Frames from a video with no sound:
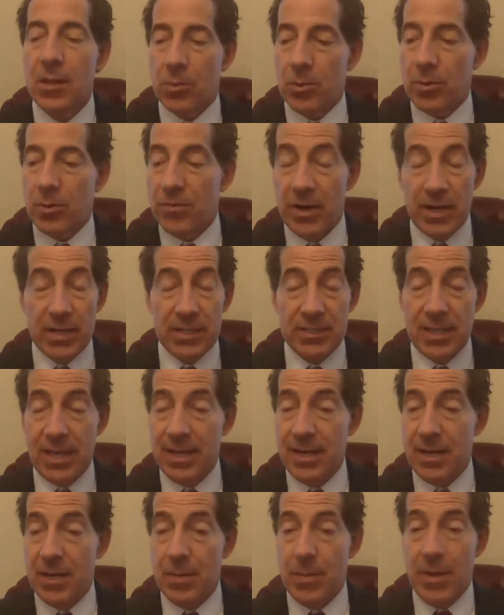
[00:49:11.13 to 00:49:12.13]
We're very
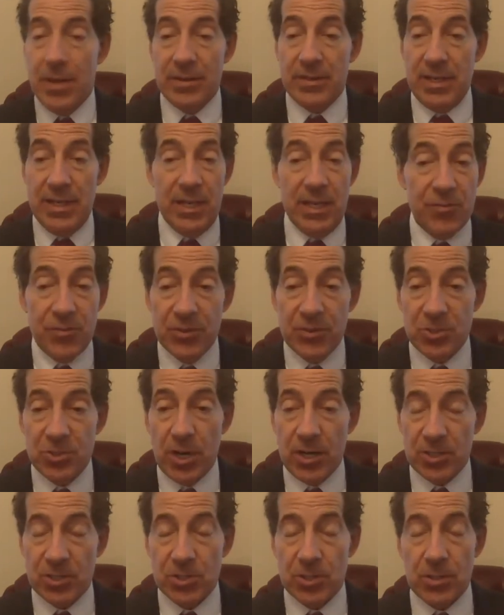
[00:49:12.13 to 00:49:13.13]
excited about the
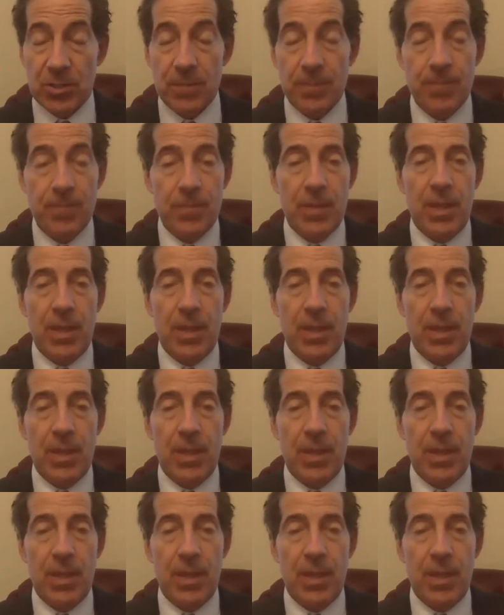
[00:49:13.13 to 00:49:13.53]
infrastructure,